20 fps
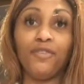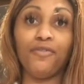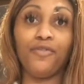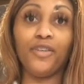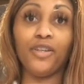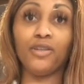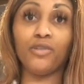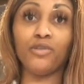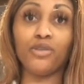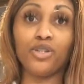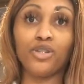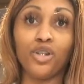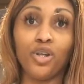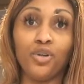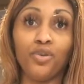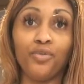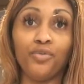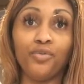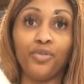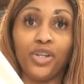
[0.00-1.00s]
feel
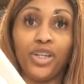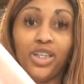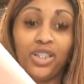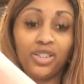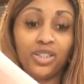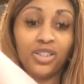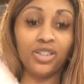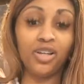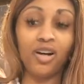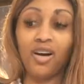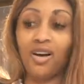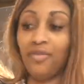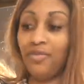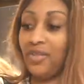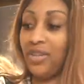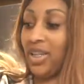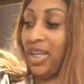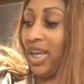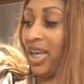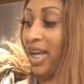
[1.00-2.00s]
so freaking soft,
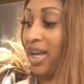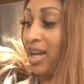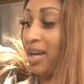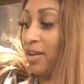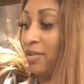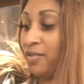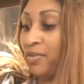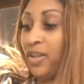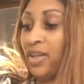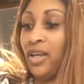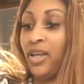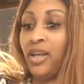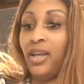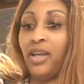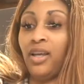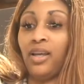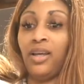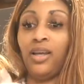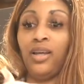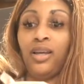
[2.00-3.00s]
and they have
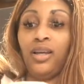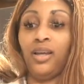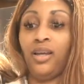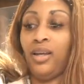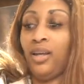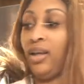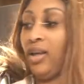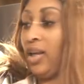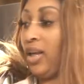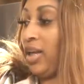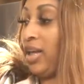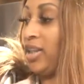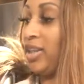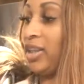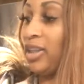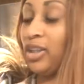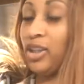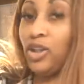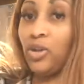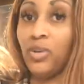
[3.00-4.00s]

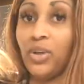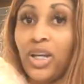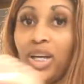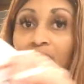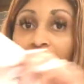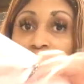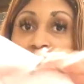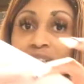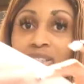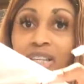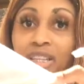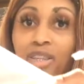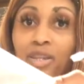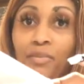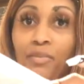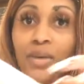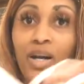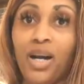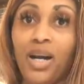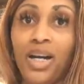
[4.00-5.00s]
the little cuffs at
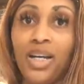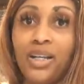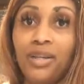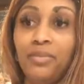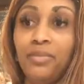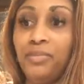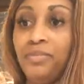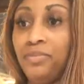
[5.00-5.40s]
the bottom.